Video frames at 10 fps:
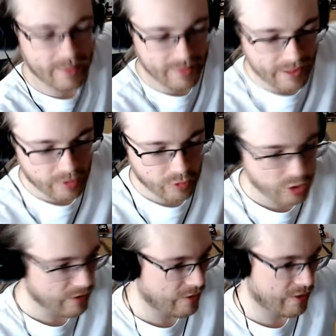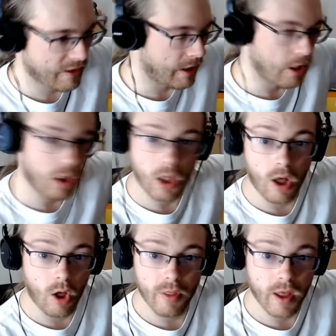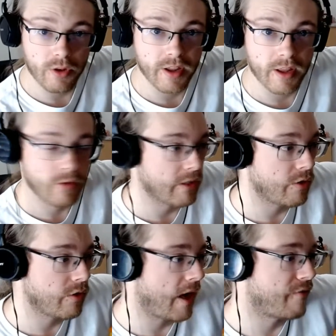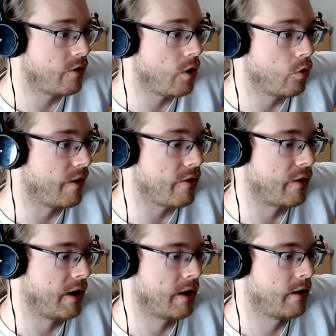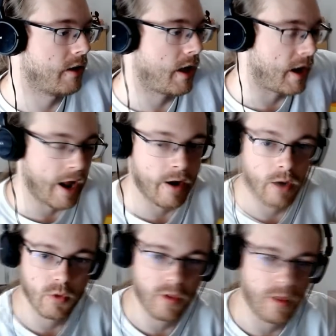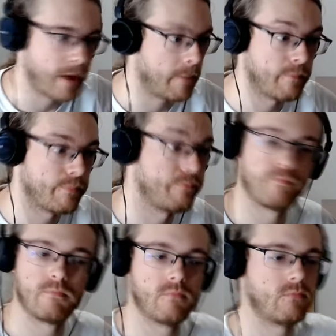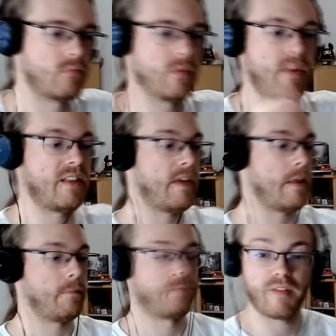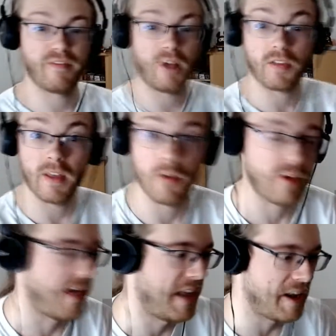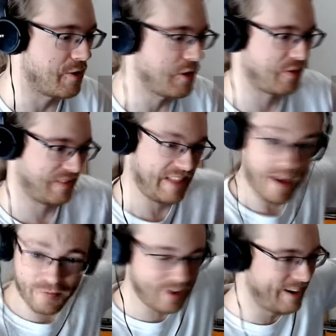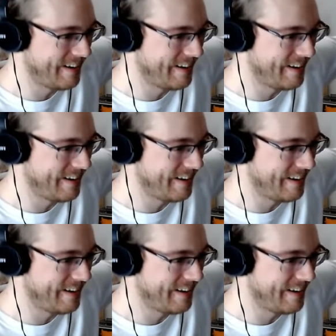Let's just kill all the Eldians. Let's have no reasoning. And Eren was like, that's it. Fuck this. And then he just left.